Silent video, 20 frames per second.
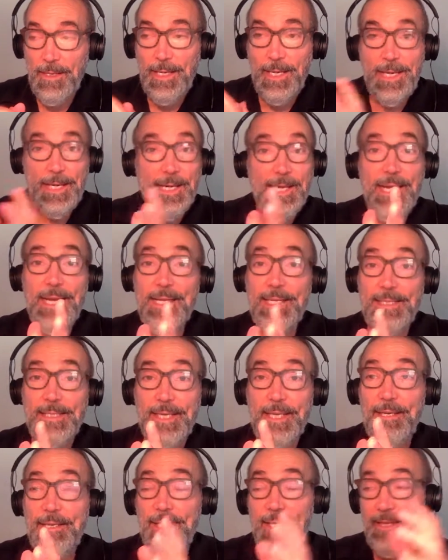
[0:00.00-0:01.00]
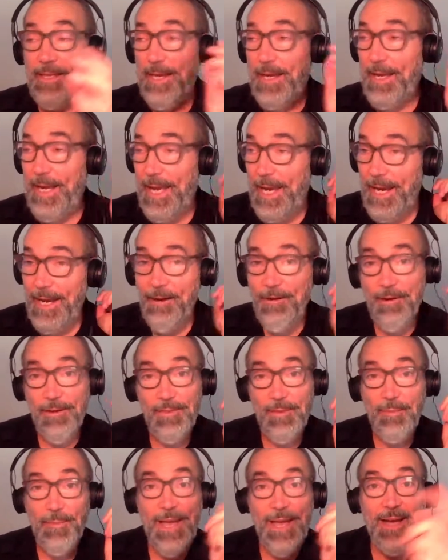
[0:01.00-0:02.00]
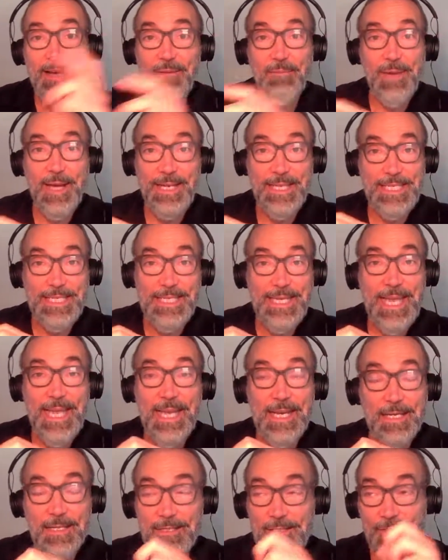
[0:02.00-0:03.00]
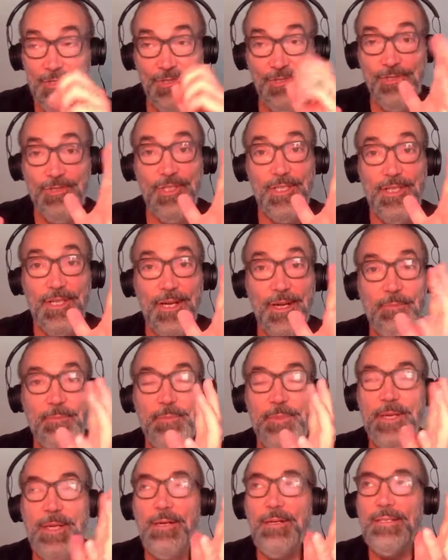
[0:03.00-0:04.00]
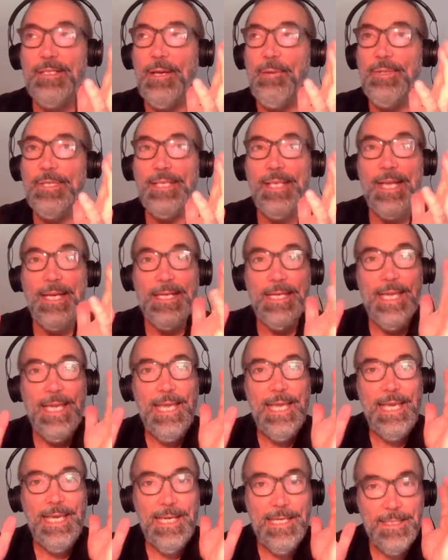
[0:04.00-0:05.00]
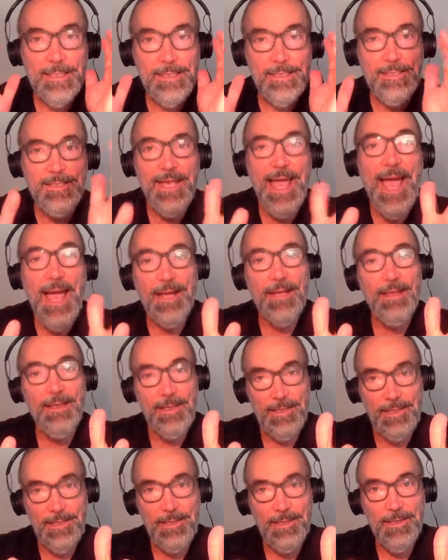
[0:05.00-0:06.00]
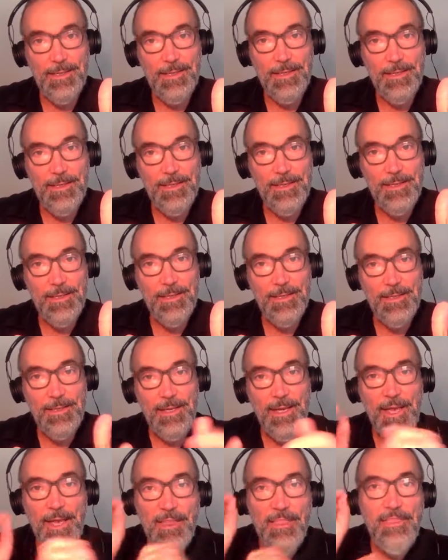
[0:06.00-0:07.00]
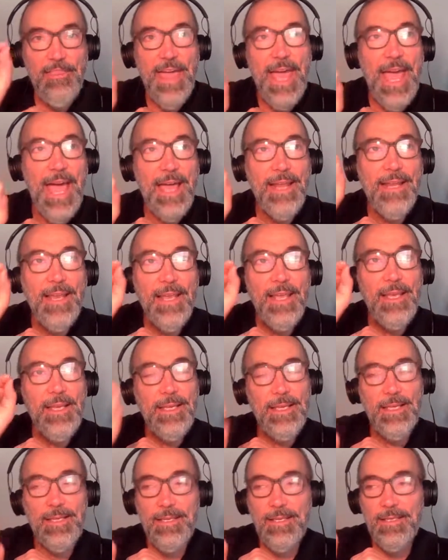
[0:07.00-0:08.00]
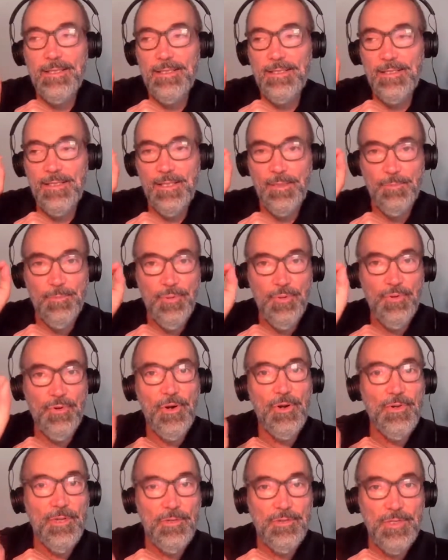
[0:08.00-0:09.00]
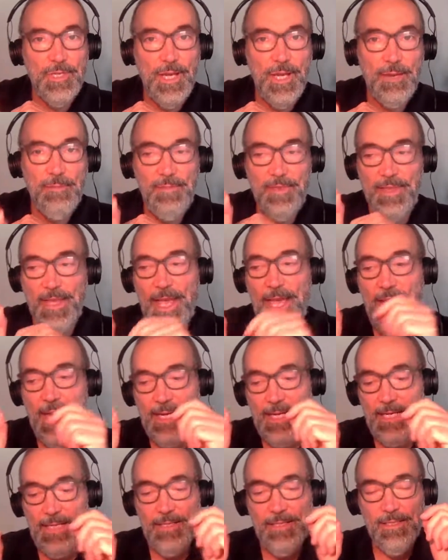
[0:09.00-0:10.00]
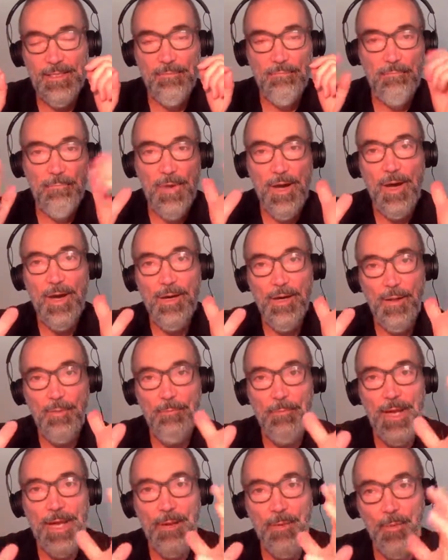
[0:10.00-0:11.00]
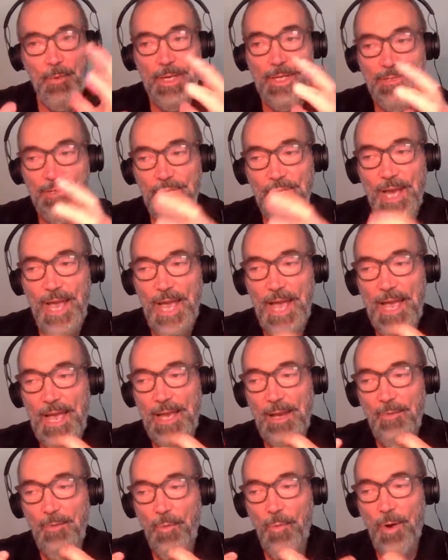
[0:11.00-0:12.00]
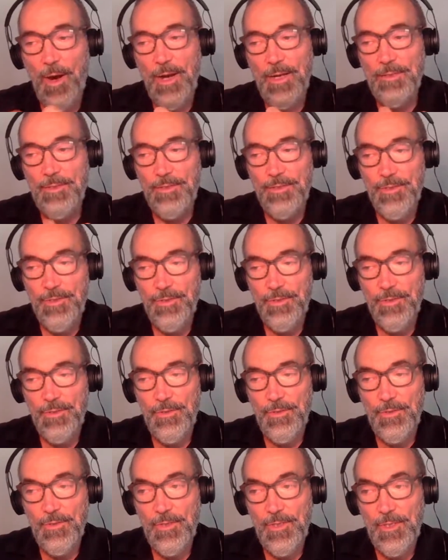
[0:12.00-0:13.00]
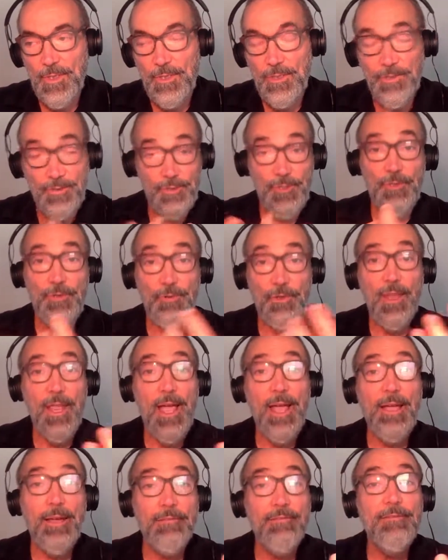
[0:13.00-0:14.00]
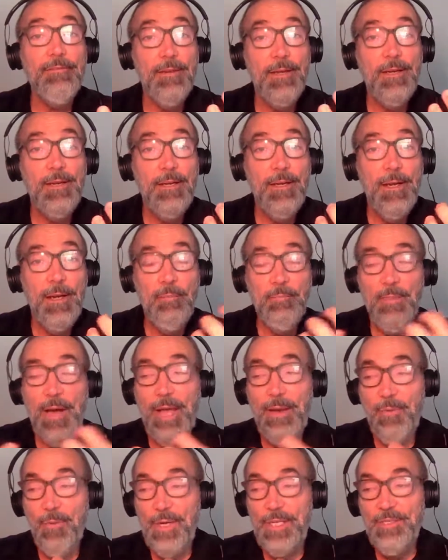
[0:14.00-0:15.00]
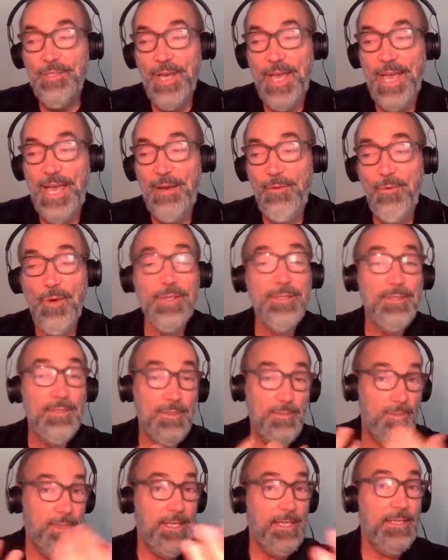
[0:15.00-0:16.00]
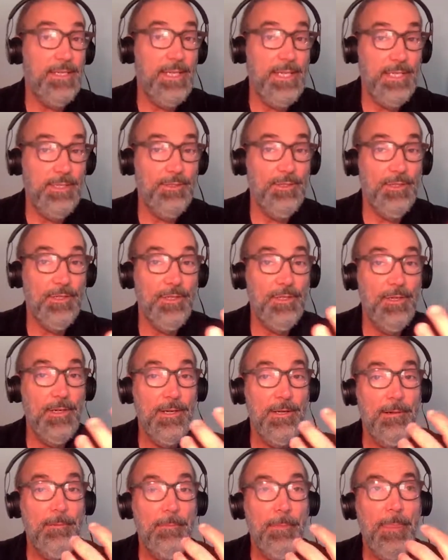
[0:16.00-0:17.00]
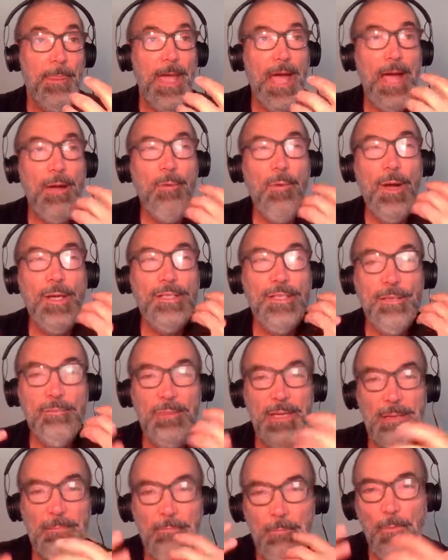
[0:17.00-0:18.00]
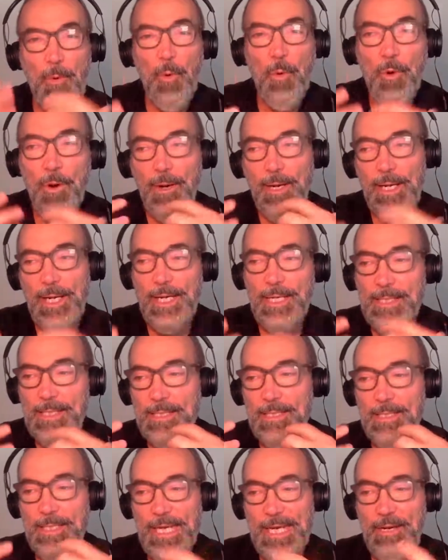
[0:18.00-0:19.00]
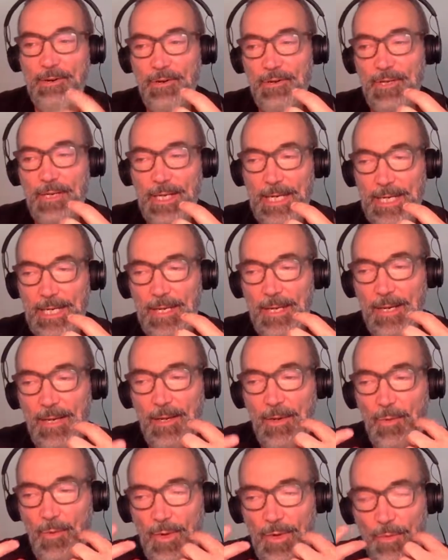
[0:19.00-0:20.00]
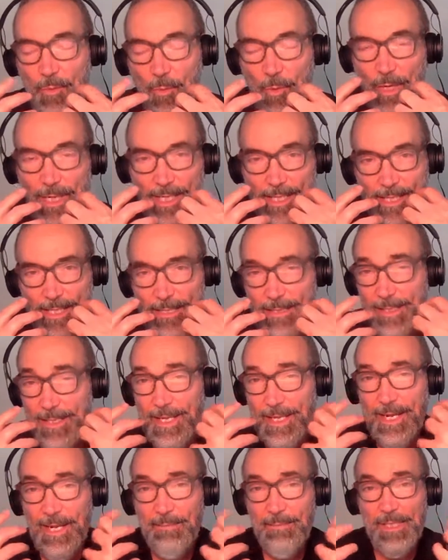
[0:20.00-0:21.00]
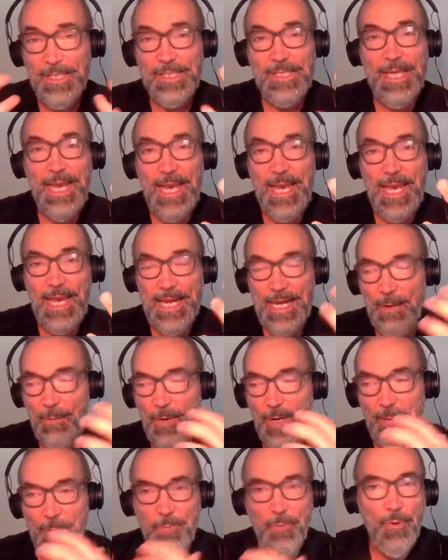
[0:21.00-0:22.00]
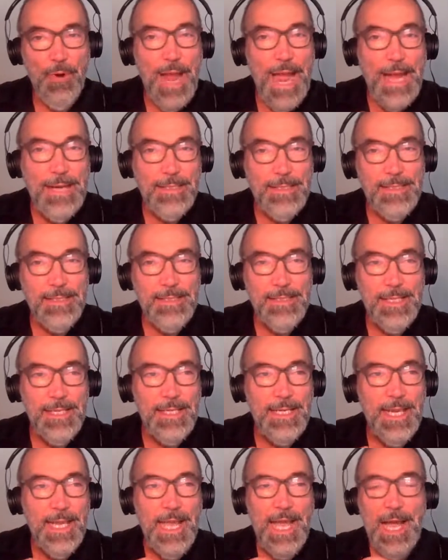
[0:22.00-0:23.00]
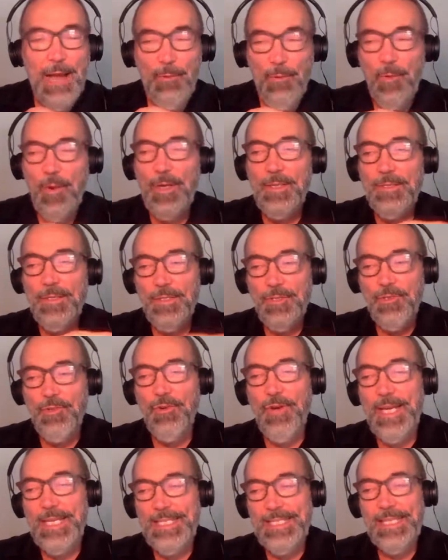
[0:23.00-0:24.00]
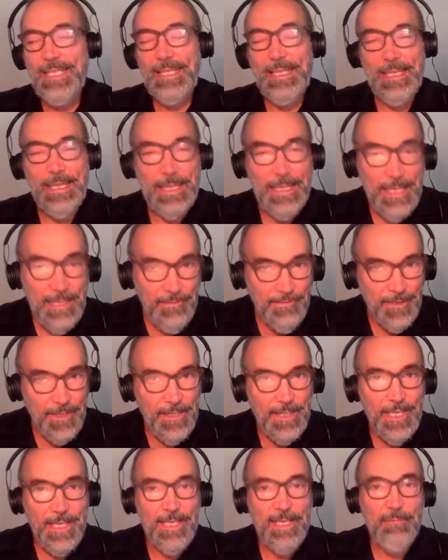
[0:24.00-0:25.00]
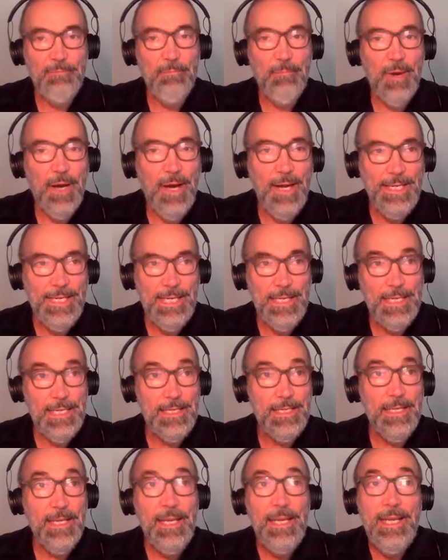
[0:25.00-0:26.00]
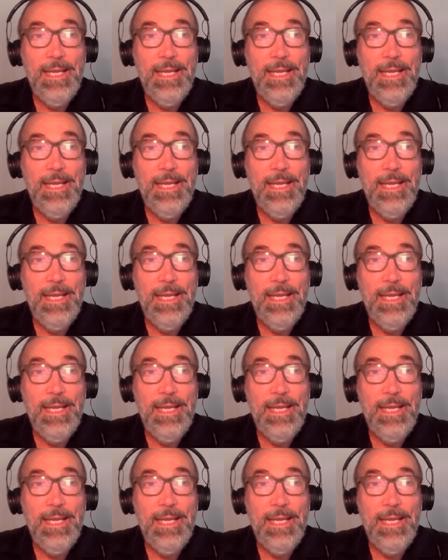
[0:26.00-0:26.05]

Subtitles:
And I got to tell you, the hair on the back of my neck stood up, because I was like, exactly. That is the prototype. That is the model by which I want to do life, by which I want to be a teacher. I want to be more in integrity with what it is that I'm saying. I want to practice it. I want to try to live it and embody it.